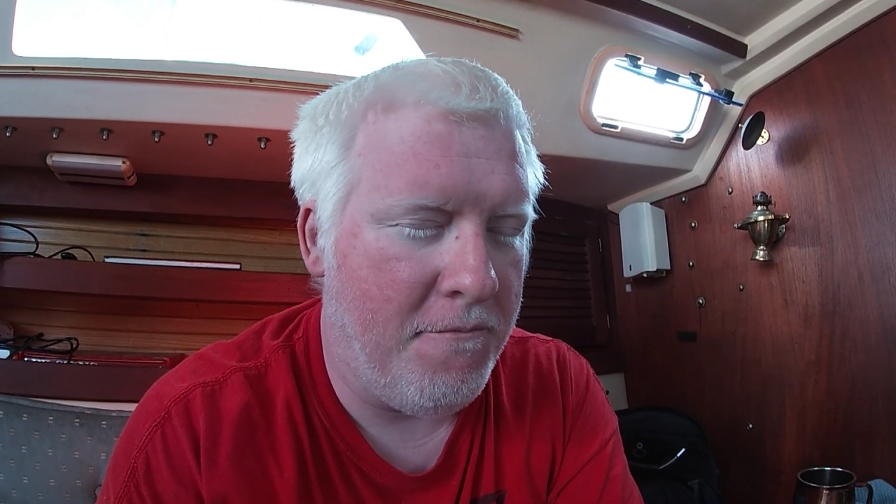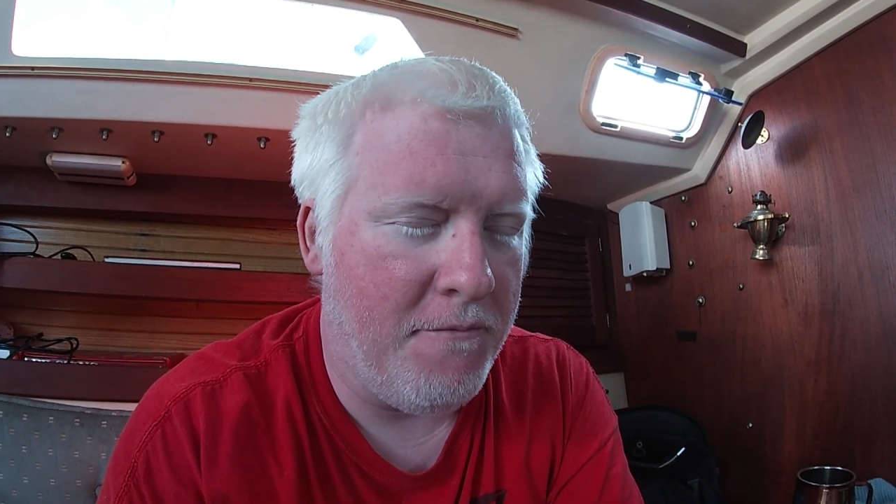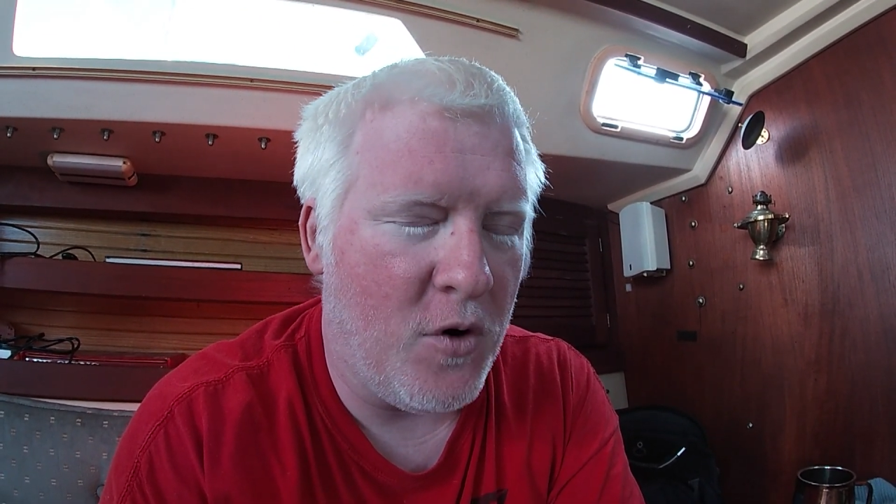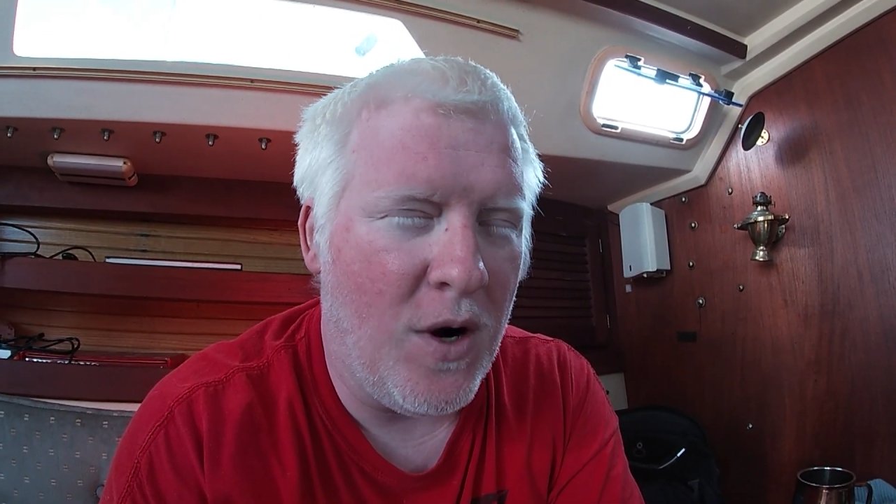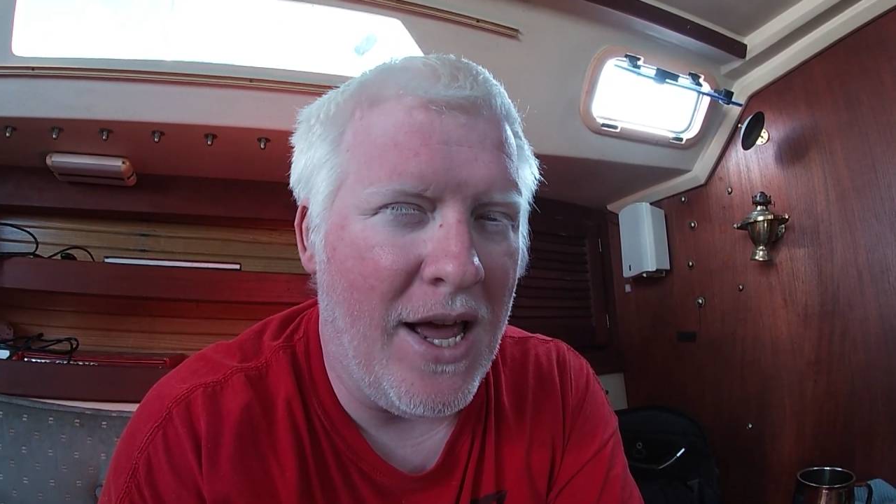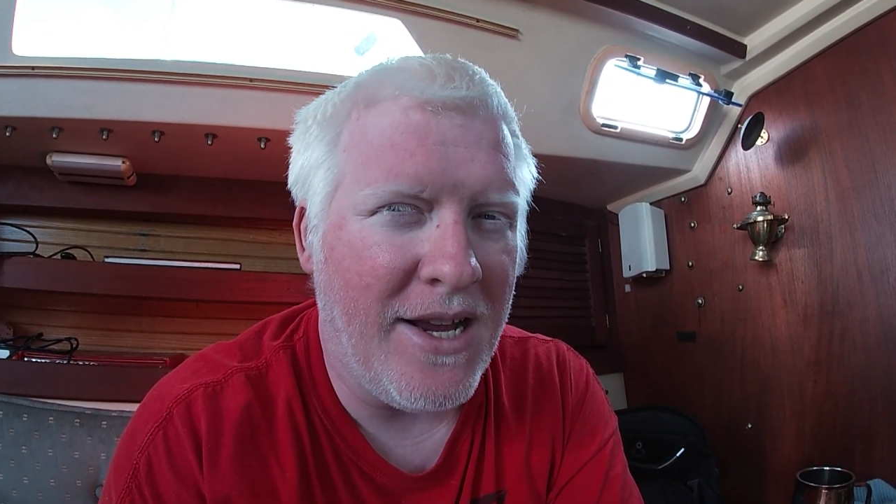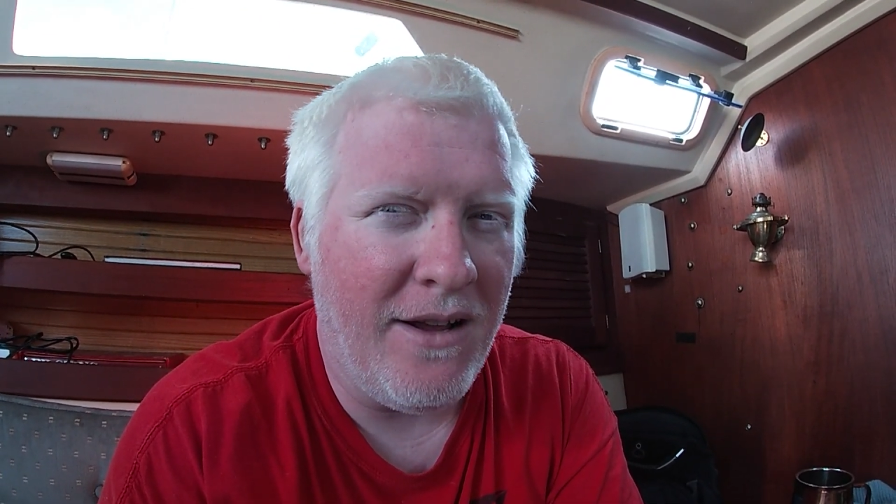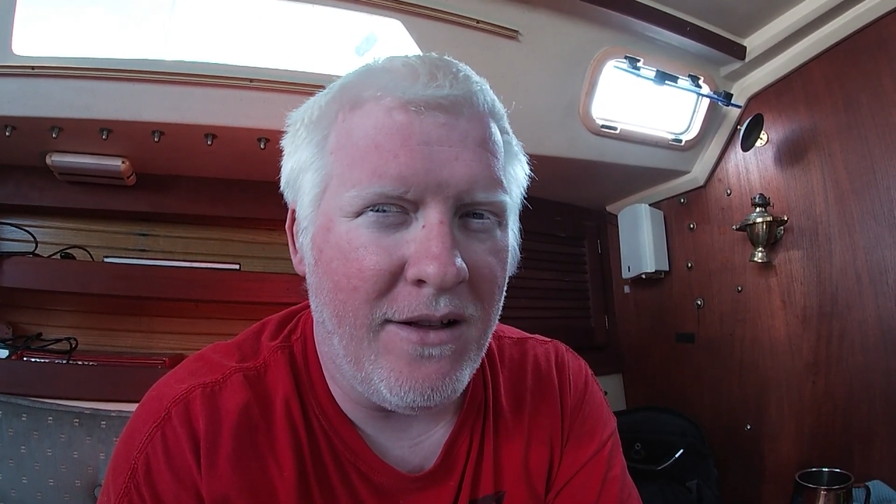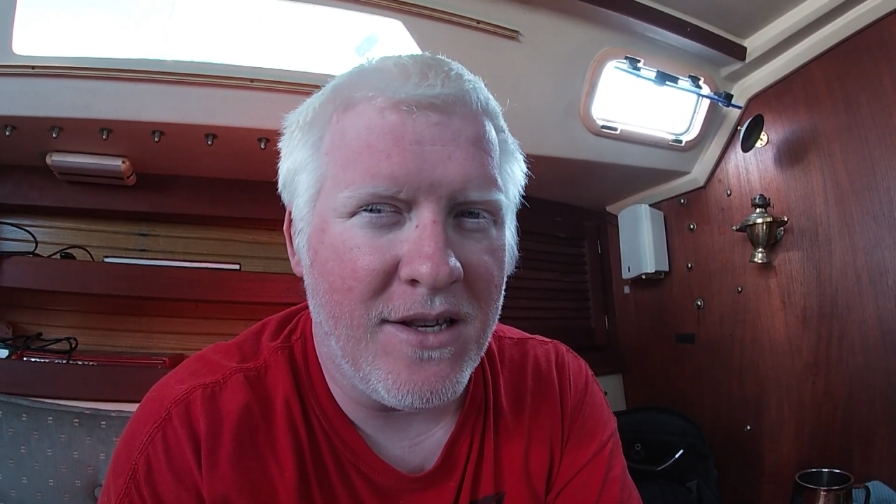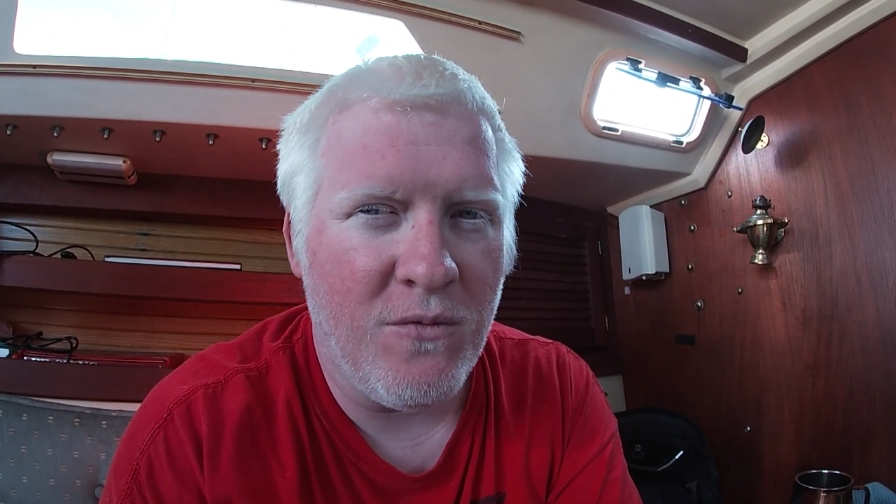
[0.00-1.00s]

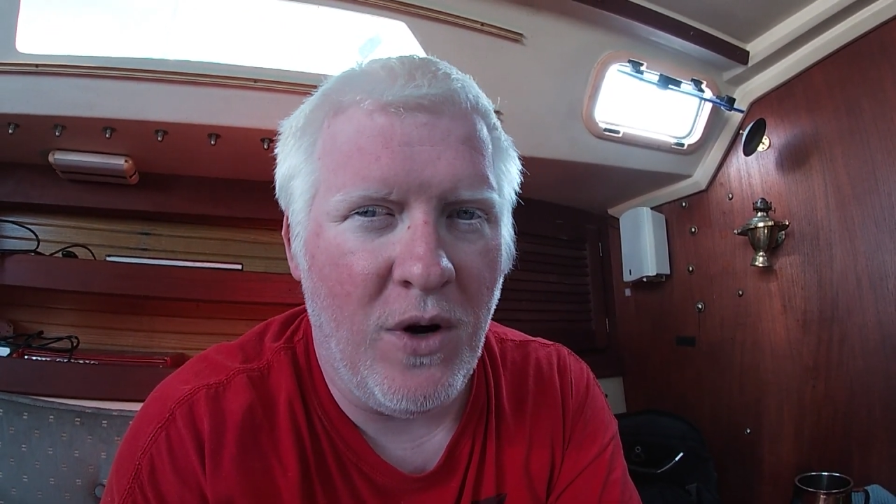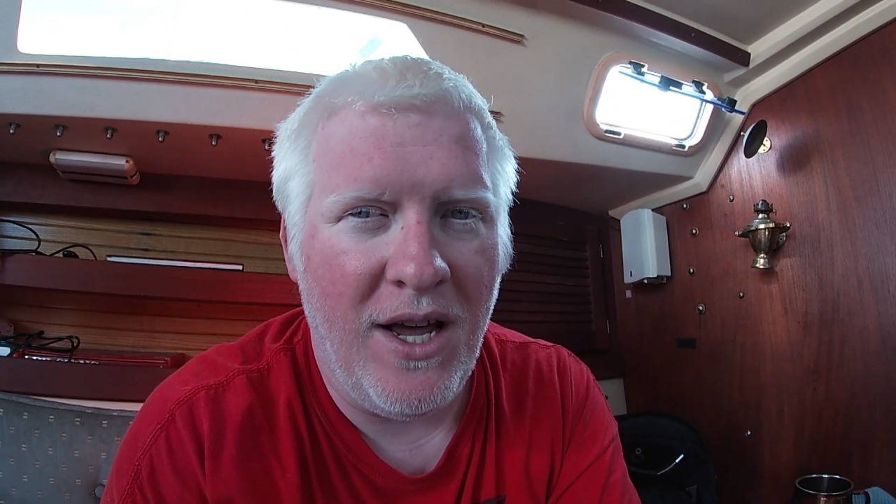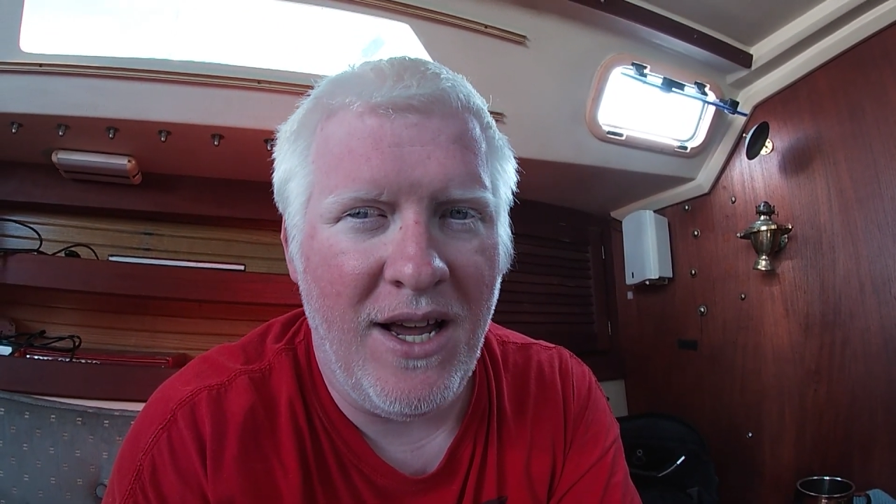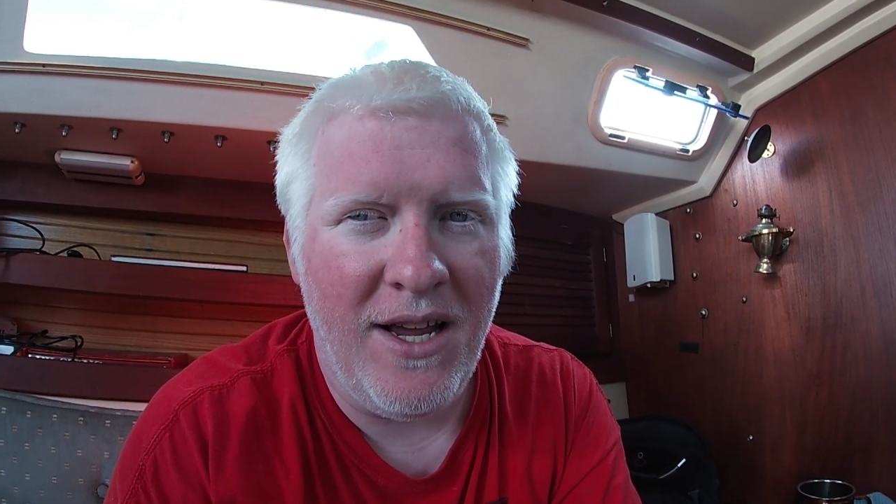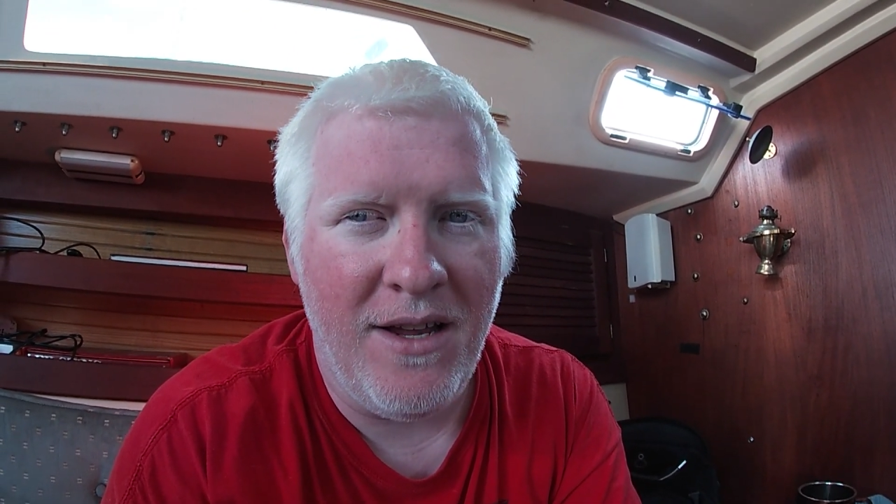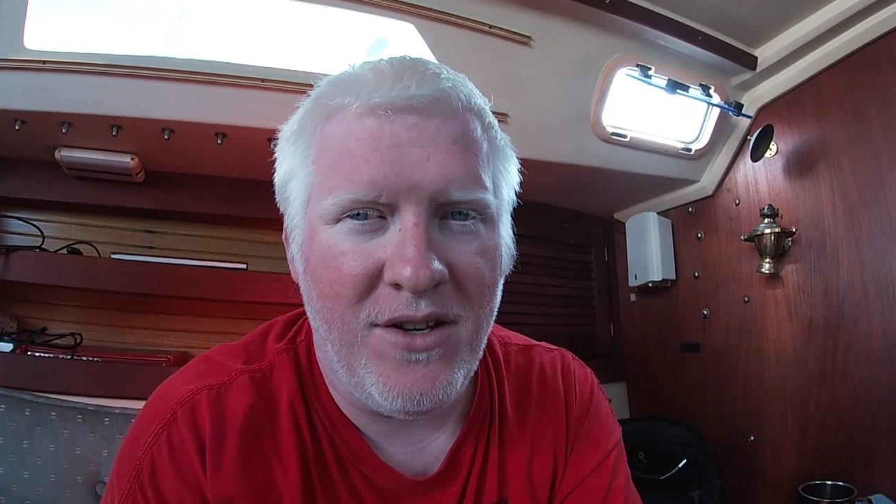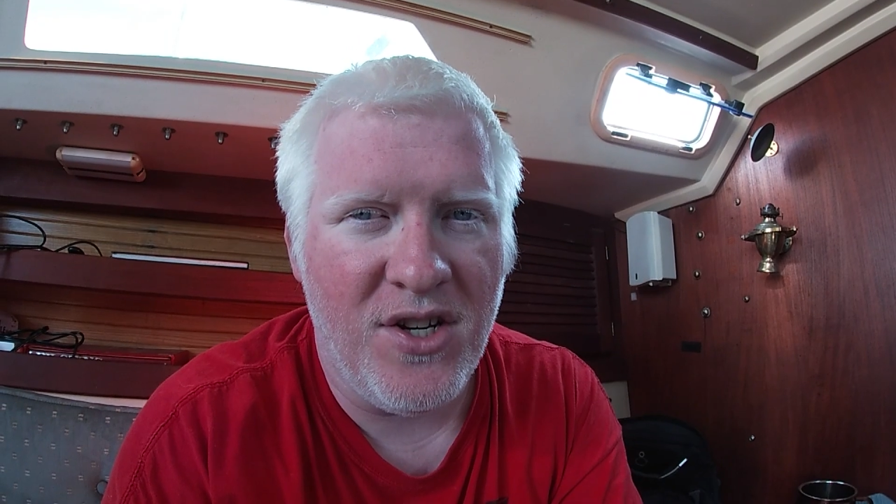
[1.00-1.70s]
miraculous way,